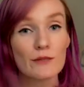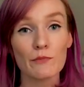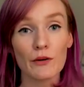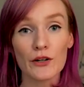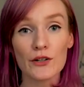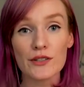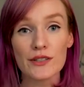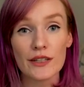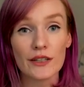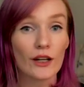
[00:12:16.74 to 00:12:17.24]

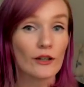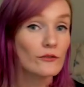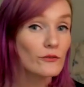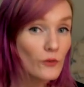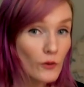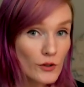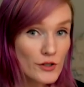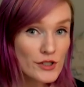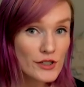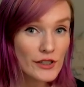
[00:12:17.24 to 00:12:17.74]
person
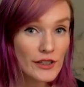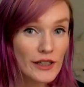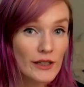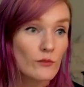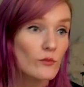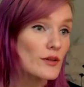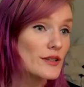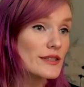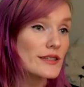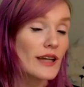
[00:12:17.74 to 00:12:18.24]
unfortunately
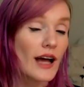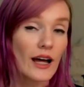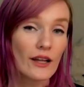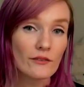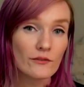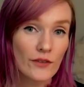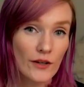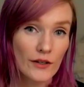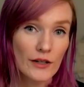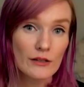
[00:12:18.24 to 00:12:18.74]
was
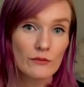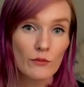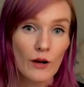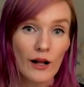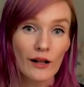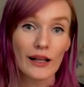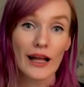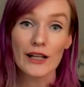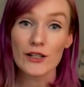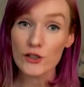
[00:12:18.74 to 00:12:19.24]
not very
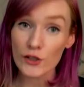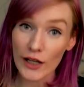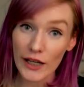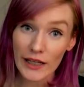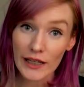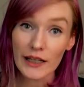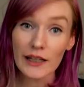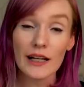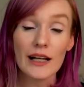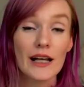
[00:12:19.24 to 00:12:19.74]
well
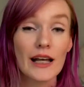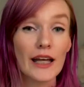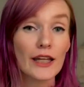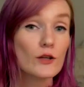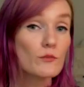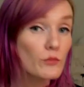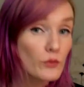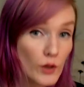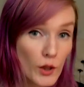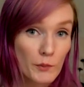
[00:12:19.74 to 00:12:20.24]
educated in
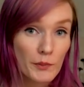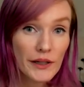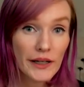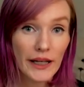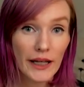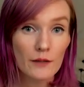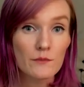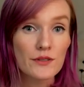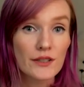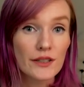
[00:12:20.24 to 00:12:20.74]
appropriate
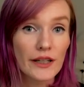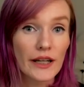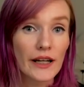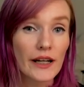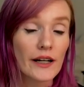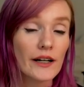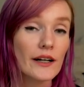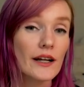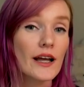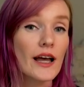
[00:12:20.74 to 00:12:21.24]
hamster
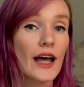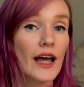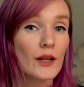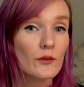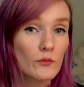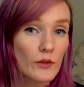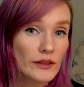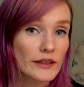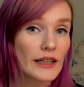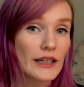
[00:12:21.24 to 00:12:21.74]
care,
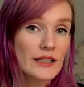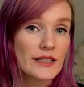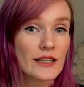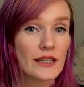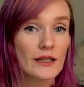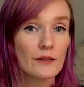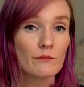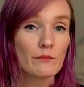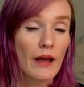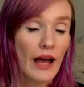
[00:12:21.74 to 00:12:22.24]
and what they
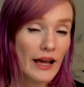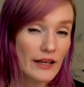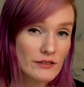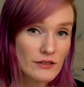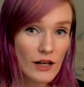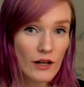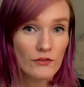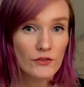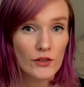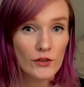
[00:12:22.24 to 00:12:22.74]
did pass
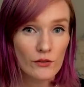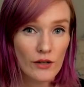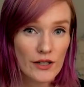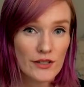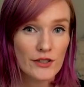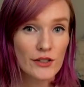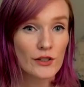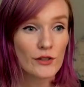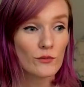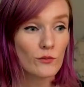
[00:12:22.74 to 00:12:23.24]
off to the
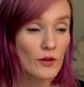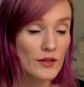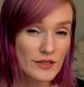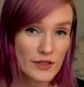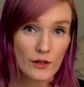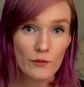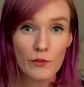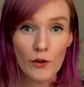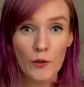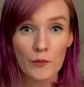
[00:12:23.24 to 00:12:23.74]
rescue
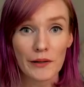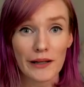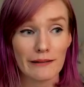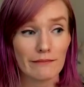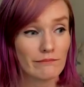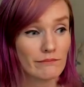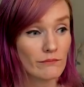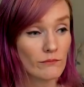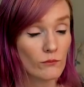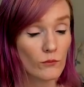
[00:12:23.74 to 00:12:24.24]
wasn't appropriate.
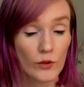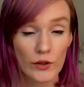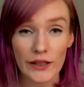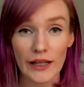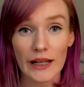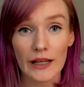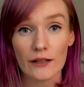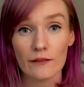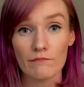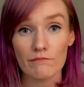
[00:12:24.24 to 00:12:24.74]
Were
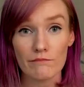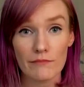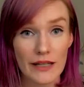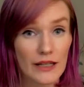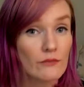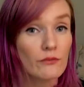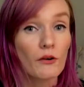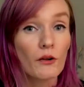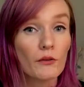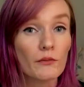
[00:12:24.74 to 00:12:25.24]
they
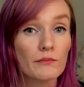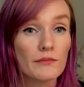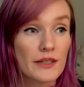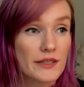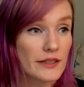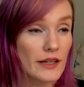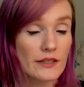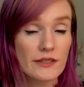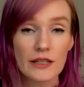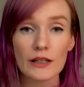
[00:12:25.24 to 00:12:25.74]
evil,
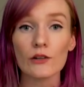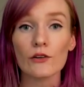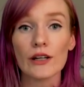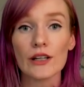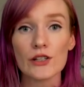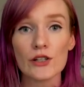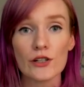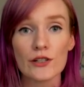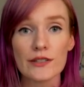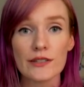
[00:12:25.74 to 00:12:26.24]
disgusting
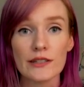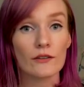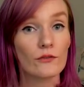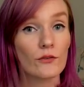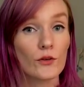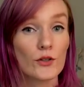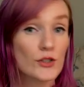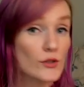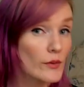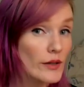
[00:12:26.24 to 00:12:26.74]
creatures
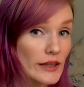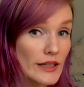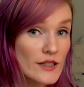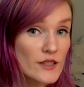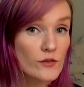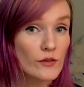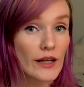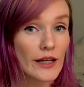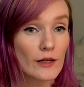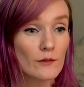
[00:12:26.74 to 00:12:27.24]
for doing this
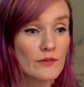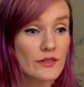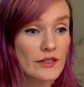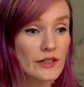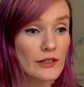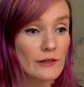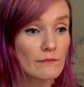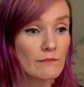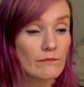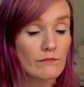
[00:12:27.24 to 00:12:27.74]
to a
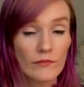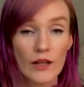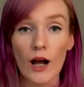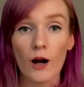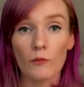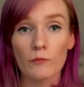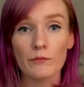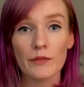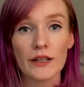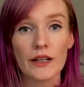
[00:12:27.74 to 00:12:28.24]
hamster?
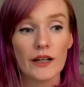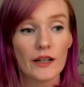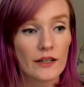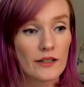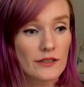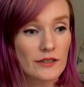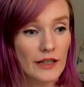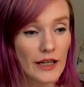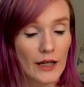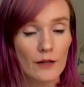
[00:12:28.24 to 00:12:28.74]
No,
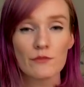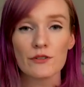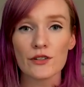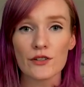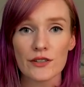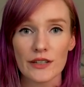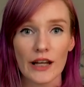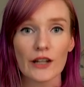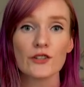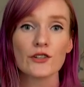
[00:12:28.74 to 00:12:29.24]
because the hamster
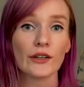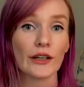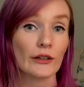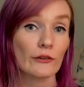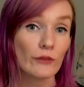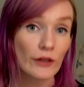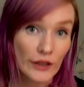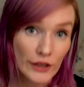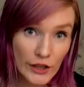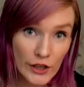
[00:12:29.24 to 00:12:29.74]
is actually
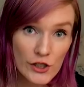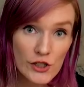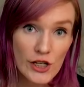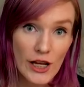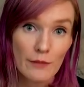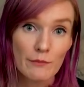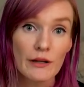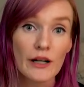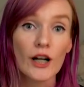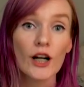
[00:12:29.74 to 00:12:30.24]
in really good
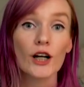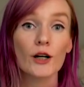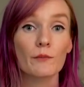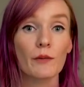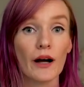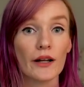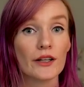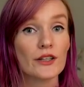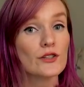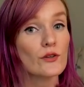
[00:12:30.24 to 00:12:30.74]
shape. Her
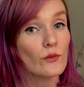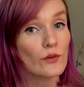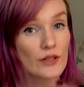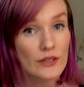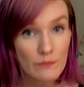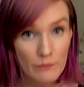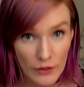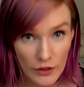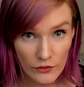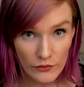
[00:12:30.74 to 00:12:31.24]
body score
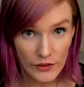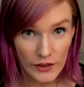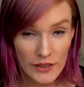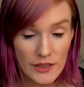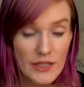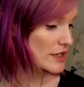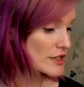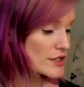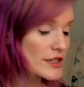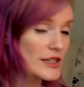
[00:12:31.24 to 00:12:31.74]
is
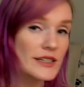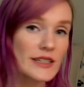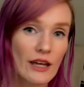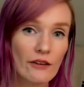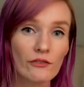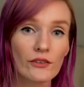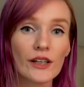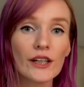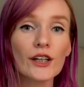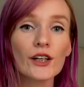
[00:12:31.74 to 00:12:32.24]
perfect. She
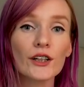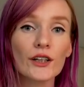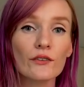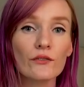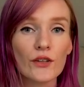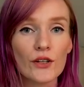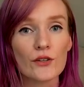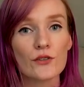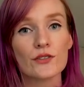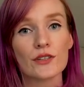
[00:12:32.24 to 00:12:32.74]
definitely could have
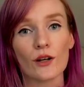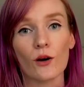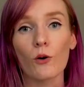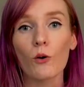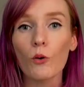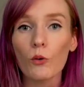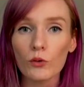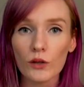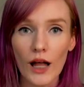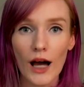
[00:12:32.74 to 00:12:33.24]
used a
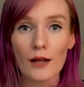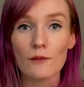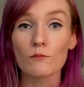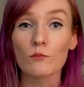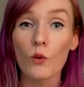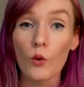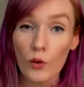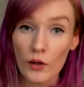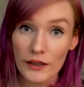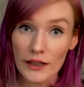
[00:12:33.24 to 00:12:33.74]
whole lot
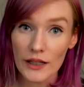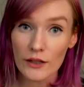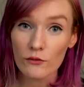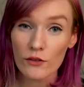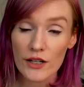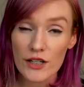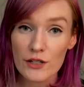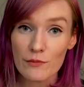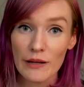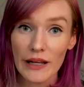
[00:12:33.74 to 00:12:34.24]
more
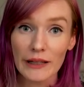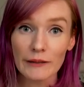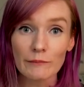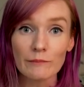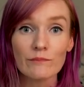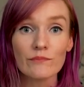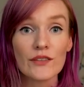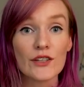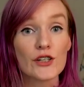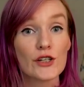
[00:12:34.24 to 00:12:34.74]
enrichment.
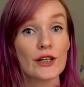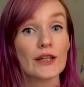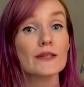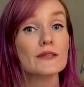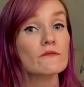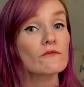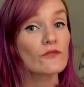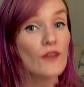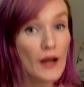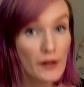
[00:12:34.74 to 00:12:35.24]
She
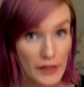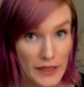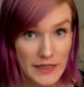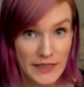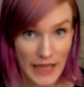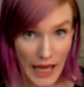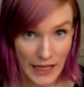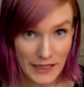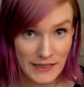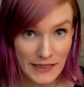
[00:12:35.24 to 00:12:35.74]
is very
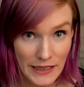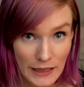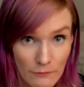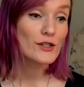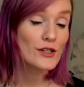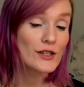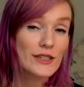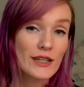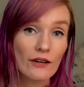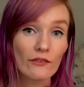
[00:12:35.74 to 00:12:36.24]
sassy.
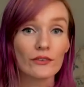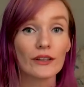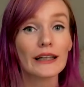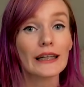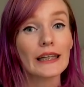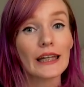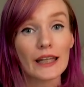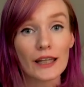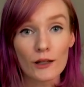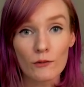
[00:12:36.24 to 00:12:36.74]
She definitely
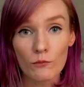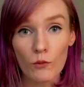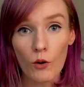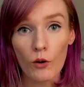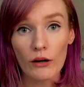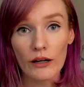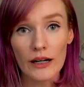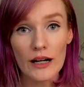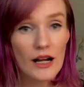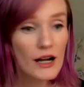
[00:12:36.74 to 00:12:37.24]
needed
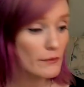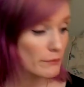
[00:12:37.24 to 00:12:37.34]
more,